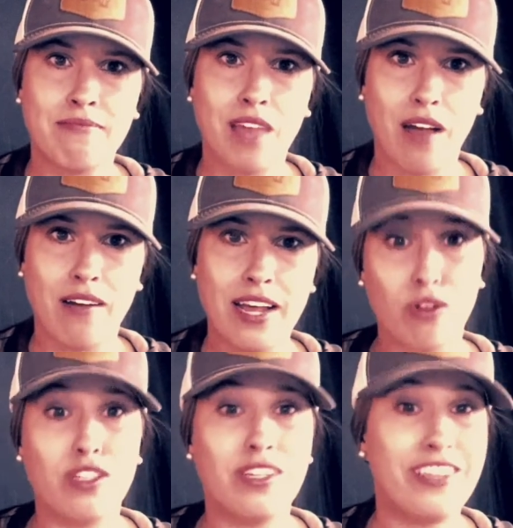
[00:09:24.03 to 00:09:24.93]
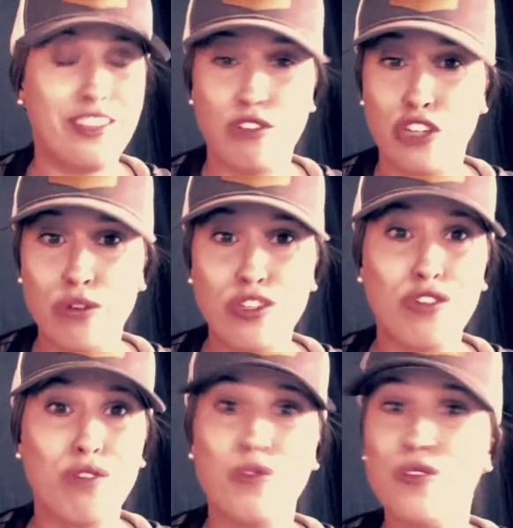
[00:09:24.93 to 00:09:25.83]
All right? You chose to
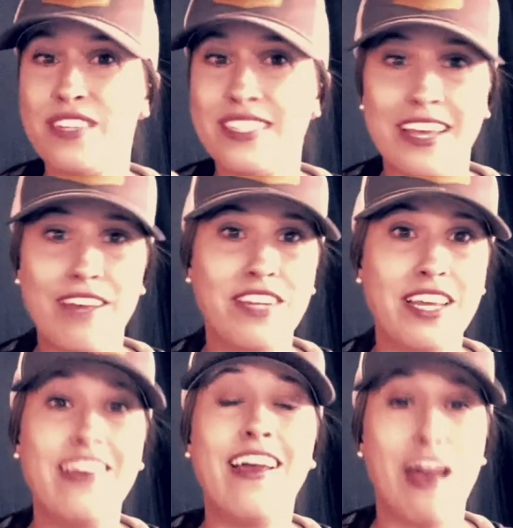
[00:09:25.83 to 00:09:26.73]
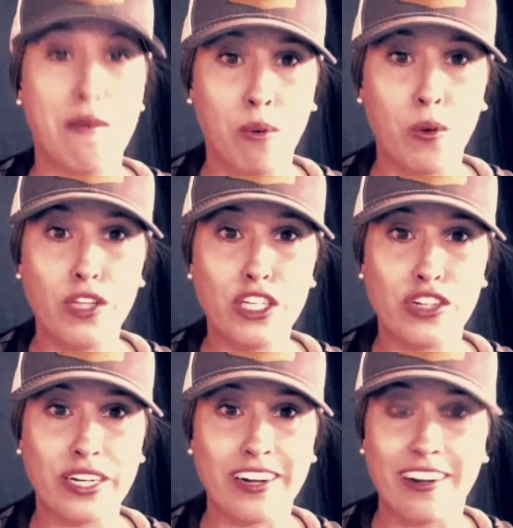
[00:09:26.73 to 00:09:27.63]
remove the safety and pull the
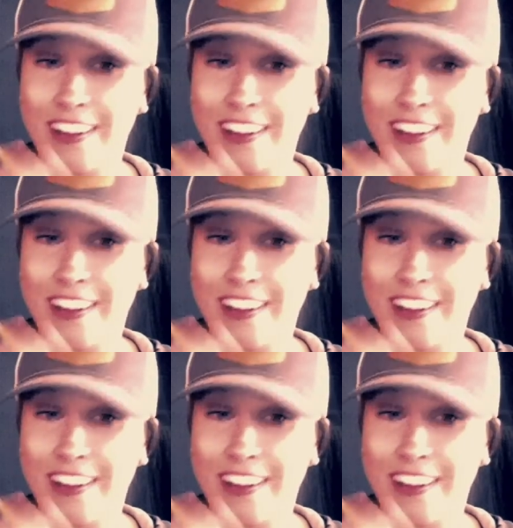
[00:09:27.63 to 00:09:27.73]
trigger.